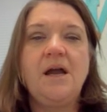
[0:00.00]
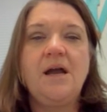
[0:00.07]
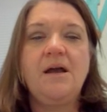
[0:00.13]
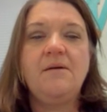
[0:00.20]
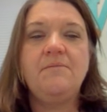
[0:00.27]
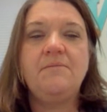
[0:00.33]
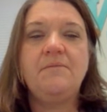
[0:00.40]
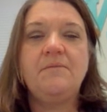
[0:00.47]

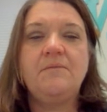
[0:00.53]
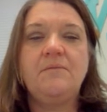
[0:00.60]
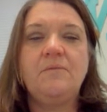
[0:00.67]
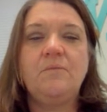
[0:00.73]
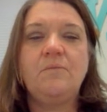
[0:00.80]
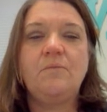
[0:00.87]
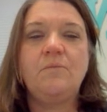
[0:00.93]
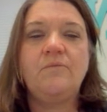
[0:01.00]

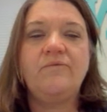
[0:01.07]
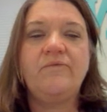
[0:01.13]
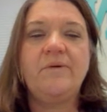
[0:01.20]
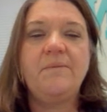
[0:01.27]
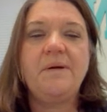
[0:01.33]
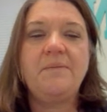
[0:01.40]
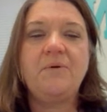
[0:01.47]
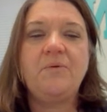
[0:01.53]

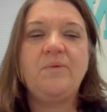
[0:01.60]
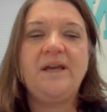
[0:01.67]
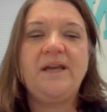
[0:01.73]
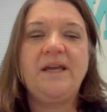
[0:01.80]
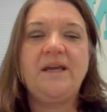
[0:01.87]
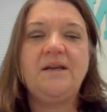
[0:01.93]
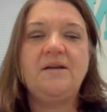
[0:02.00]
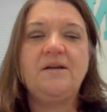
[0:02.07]
remember
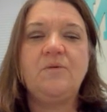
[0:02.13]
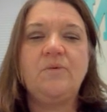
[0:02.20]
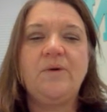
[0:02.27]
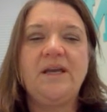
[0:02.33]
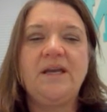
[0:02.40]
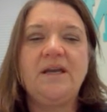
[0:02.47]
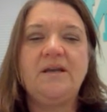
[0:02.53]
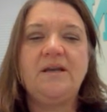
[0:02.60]
we
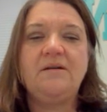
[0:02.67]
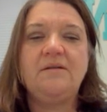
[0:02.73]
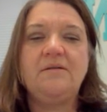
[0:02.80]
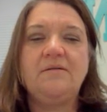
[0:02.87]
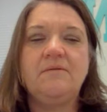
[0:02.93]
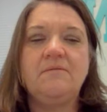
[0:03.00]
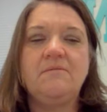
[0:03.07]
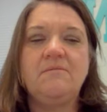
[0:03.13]
can
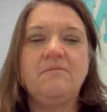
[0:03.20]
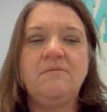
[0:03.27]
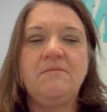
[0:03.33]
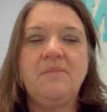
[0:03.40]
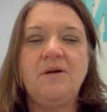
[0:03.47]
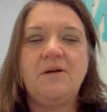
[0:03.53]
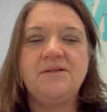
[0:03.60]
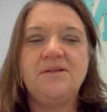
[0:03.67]

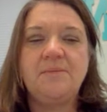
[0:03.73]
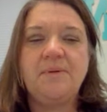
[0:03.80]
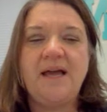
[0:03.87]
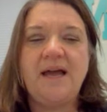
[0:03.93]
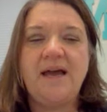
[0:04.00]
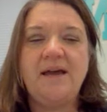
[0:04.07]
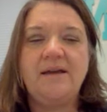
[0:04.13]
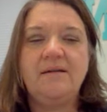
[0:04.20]

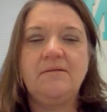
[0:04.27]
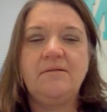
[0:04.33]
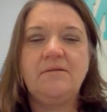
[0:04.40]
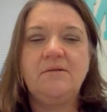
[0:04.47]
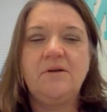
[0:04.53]
multiply